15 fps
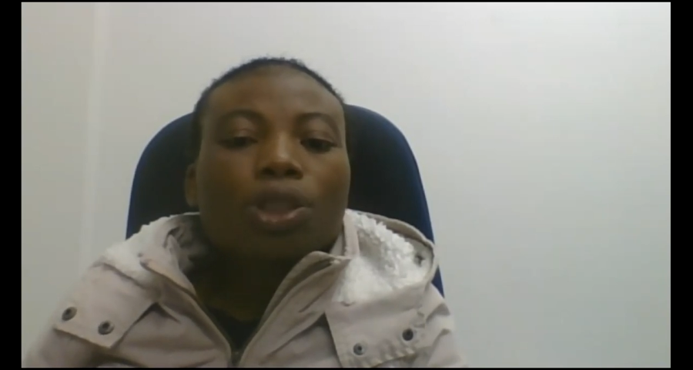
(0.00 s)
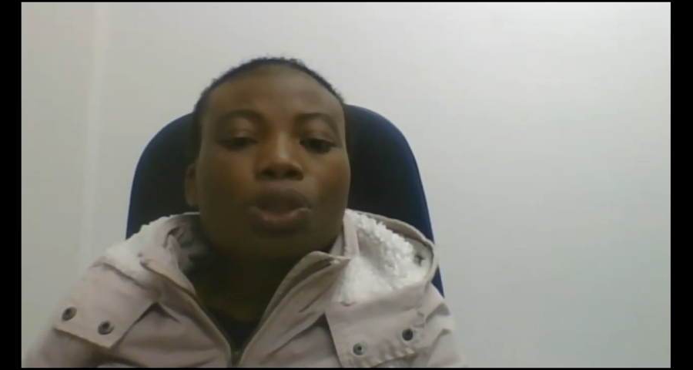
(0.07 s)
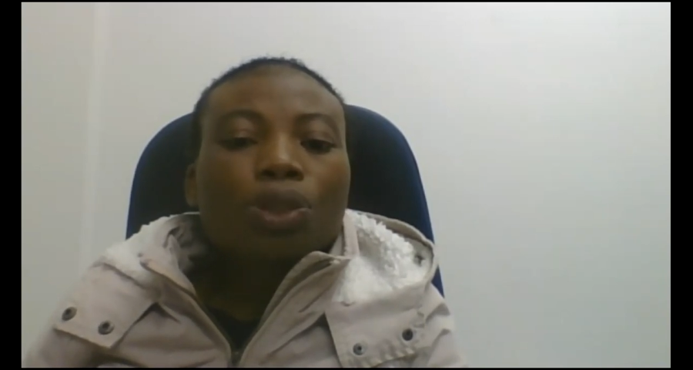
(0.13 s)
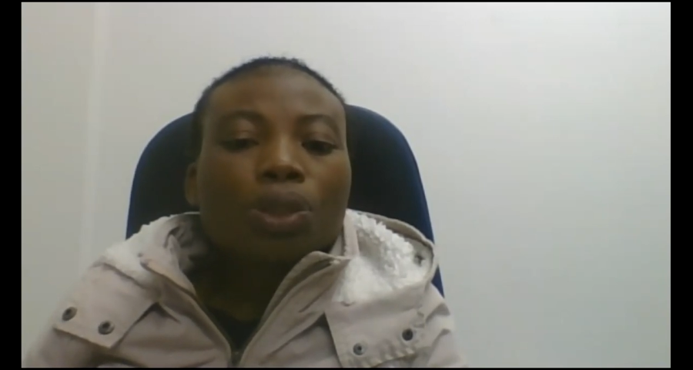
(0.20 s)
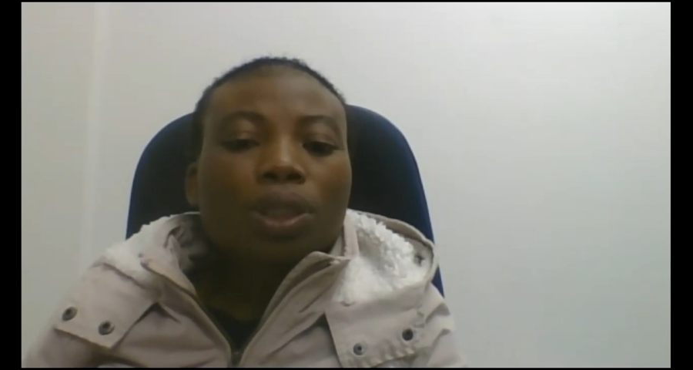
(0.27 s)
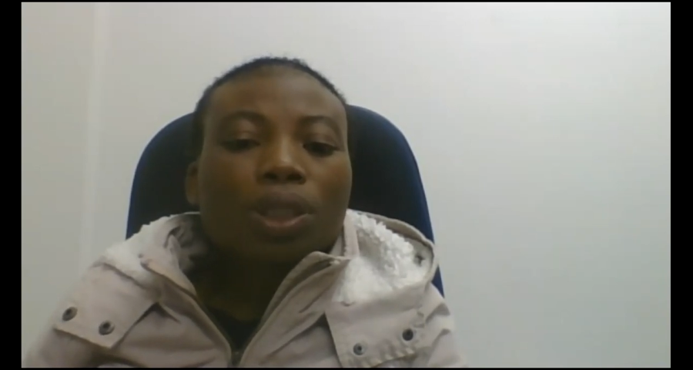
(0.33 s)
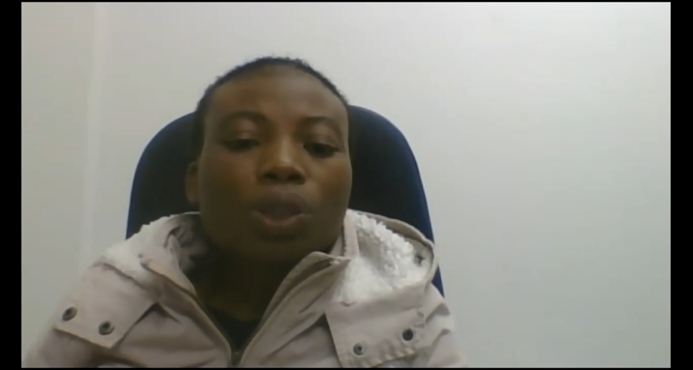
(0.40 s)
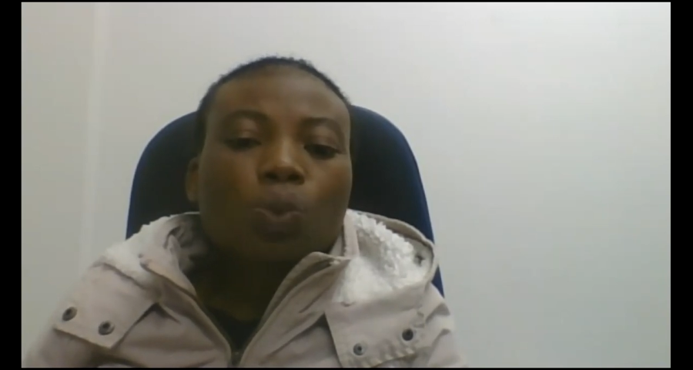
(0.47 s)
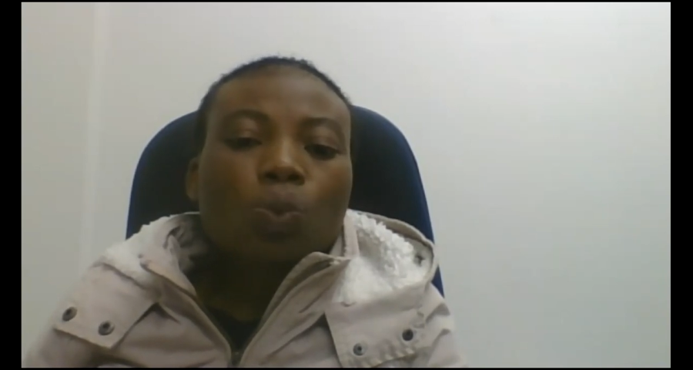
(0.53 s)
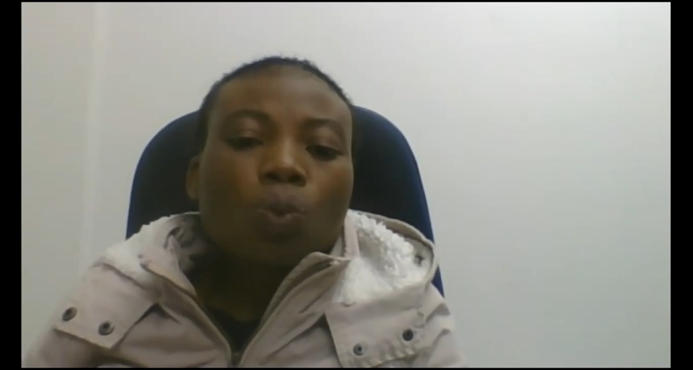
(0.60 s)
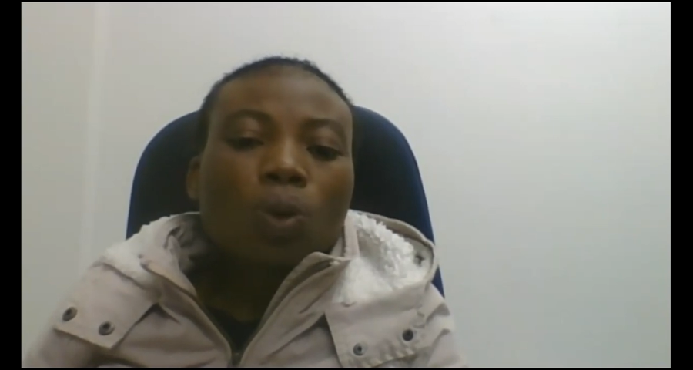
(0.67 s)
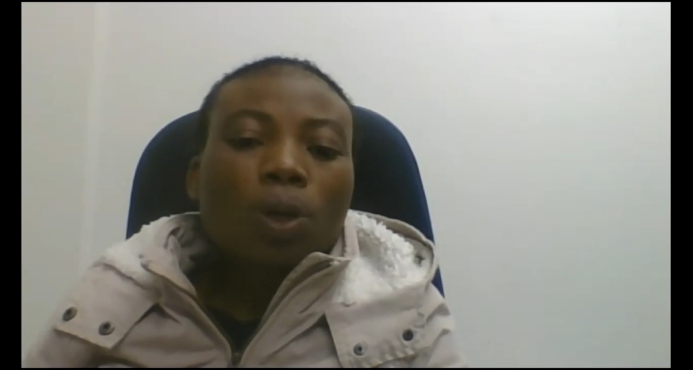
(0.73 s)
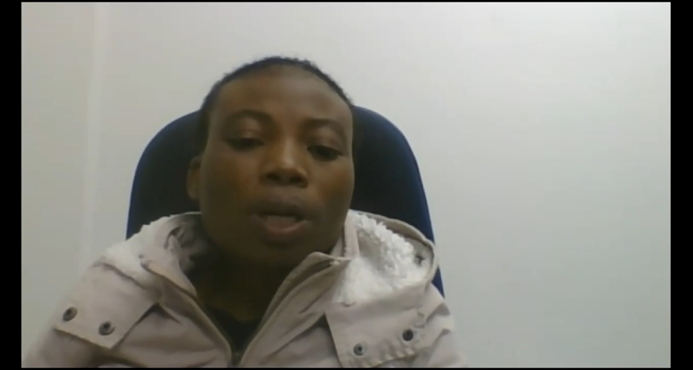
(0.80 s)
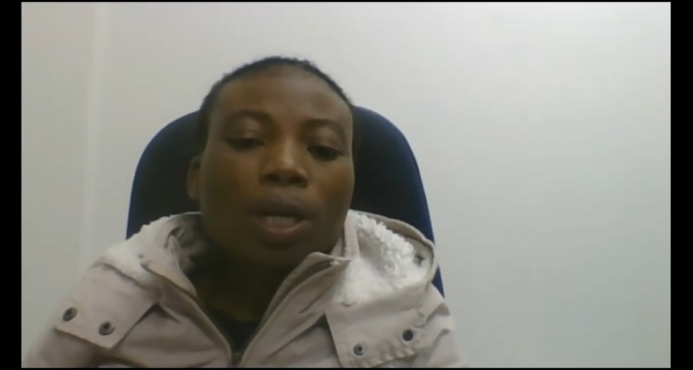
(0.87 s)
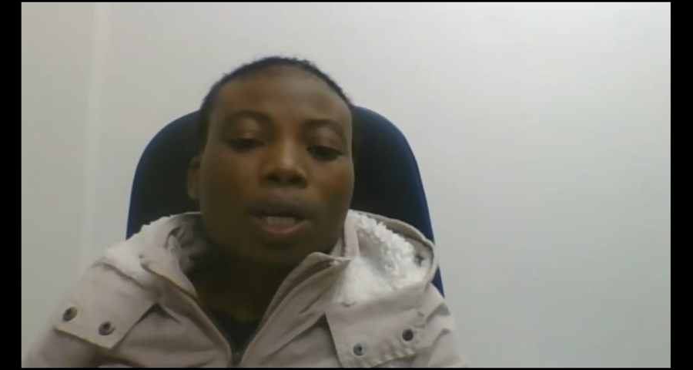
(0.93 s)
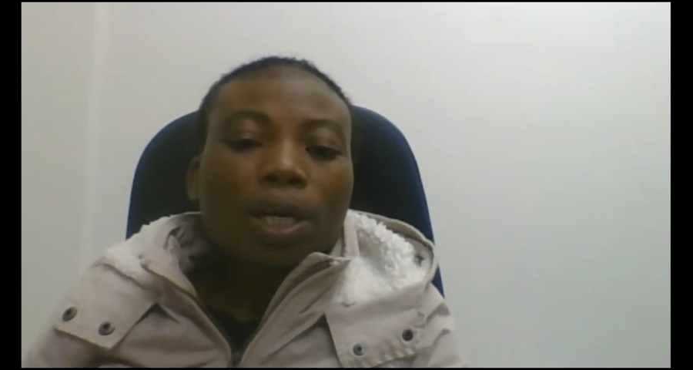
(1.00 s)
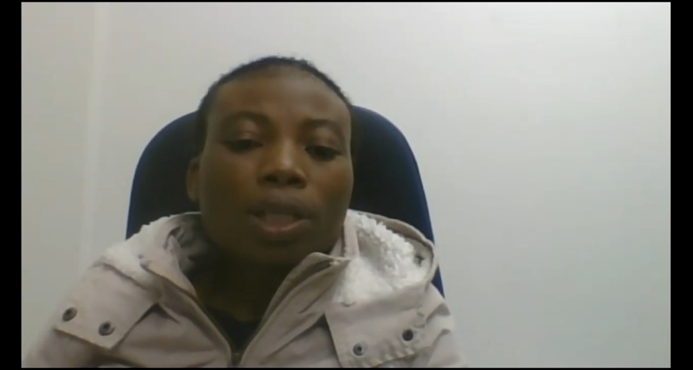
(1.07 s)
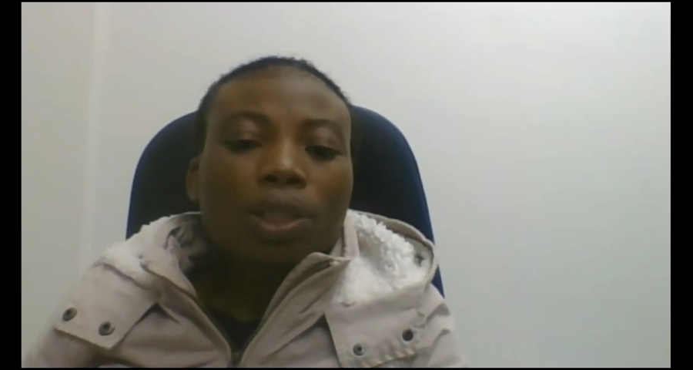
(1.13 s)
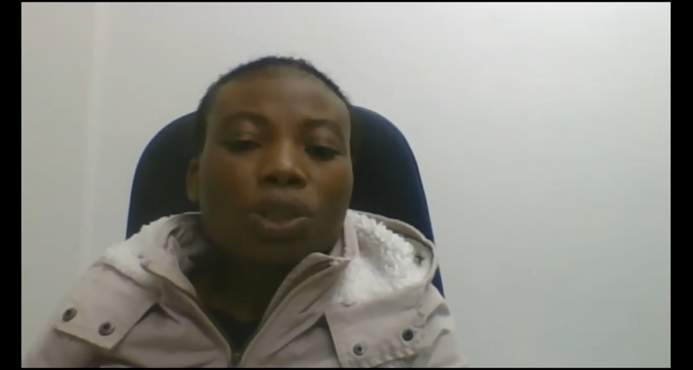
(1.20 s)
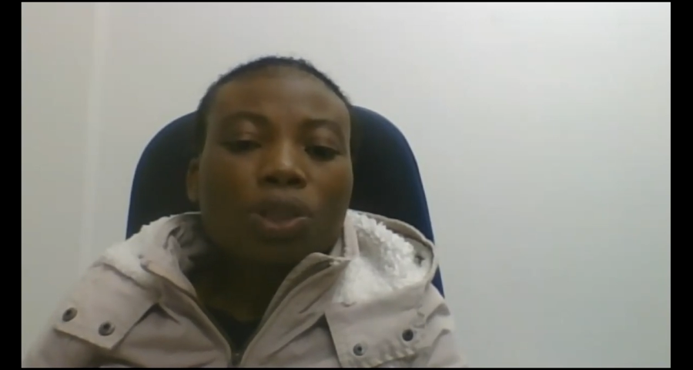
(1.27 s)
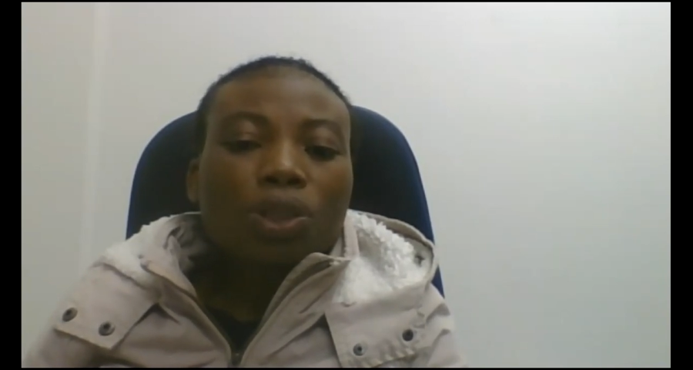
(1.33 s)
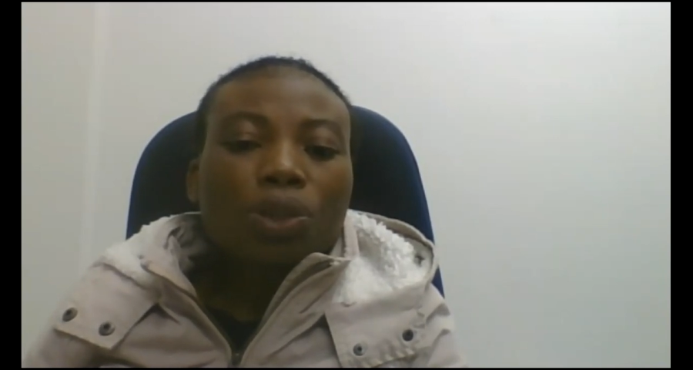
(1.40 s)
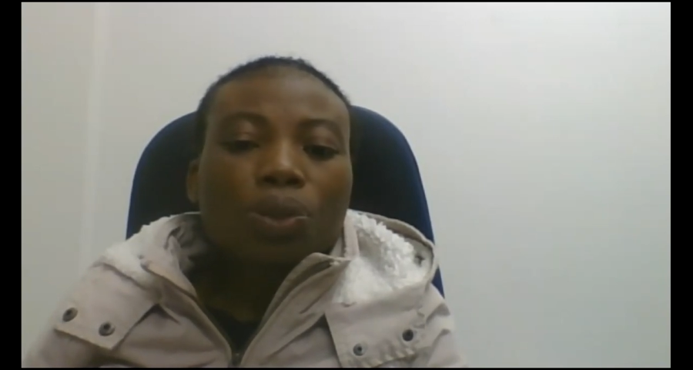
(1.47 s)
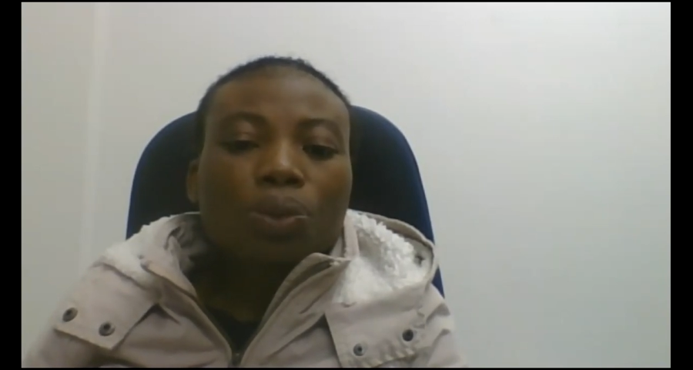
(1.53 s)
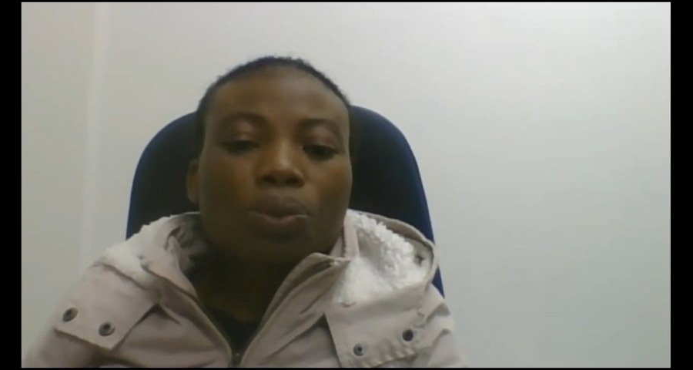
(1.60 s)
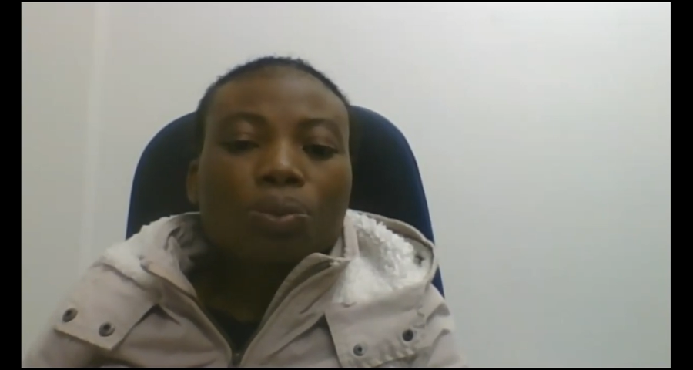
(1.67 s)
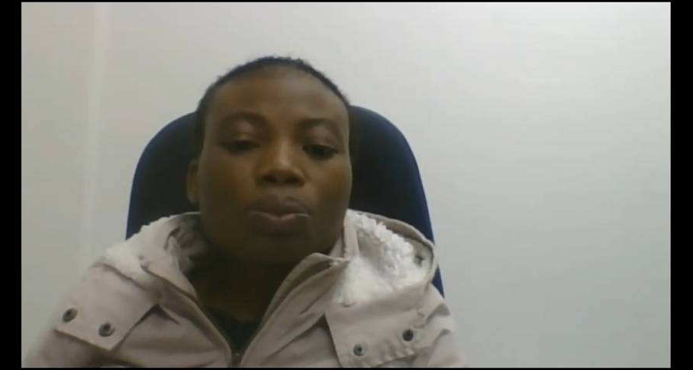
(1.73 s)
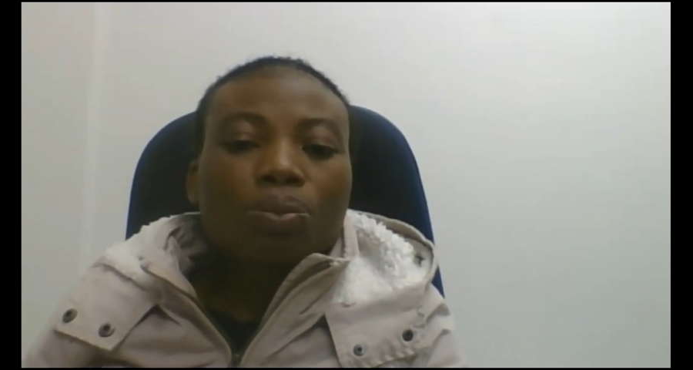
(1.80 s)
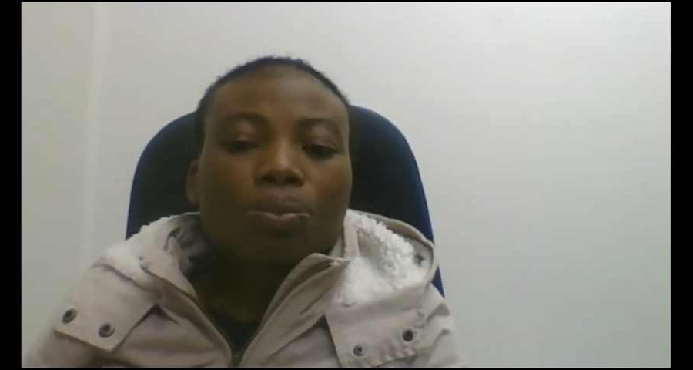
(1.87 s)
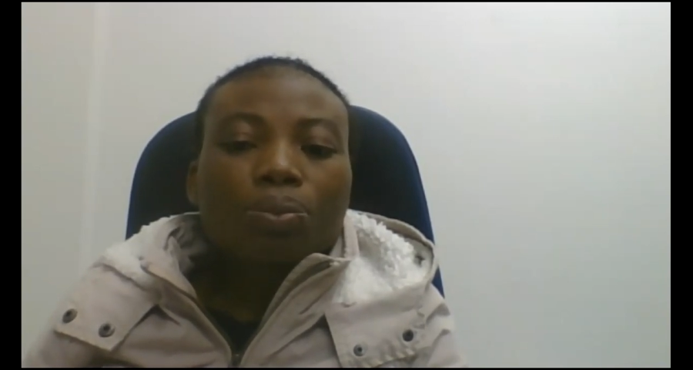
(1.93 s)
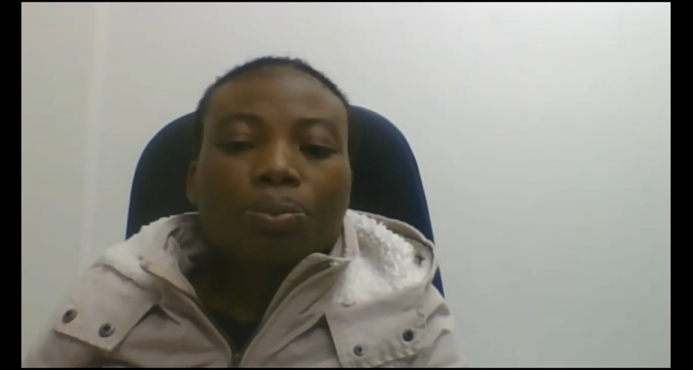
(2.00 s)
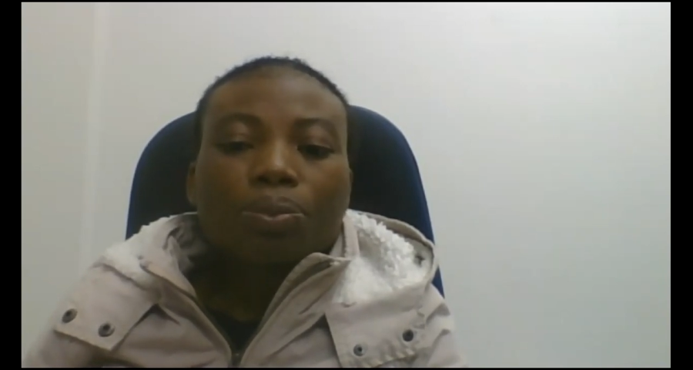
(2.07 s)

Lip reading: Unit 1 and 2.